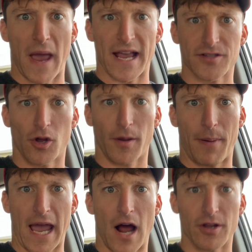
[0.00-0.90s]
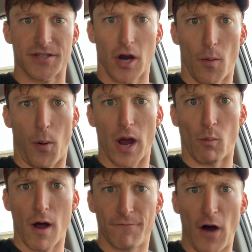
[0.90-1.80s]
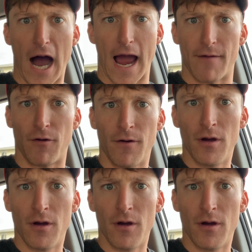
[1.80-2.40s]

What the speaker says: banks only pay out a 0.15.